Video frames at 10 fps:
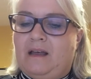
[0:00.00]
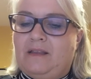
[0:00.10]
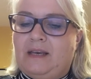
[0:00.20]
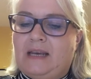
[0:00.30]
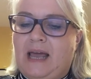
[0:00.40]

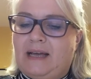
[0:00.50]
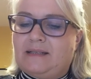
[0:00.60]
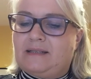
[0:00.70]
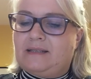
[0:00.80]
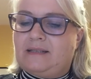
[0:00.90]
The
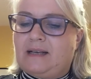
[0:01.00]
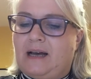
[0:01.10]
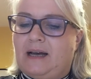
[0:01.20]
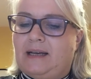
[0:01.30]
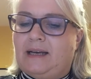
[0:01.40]
next
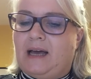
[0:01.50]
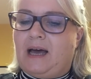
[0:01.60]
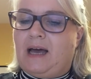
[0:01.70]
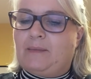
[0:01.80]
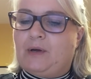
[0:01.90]
sign
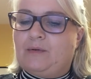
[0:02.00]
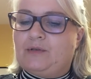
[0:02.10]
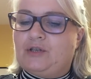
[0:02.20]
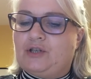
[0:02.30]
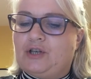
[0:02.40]
I'm going
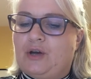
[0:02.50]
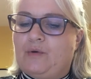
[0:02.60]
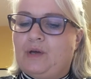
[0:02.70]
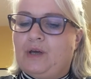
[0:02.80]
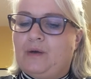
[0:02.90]
to show
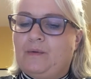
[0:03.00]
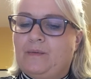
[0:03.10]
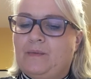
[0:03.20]
you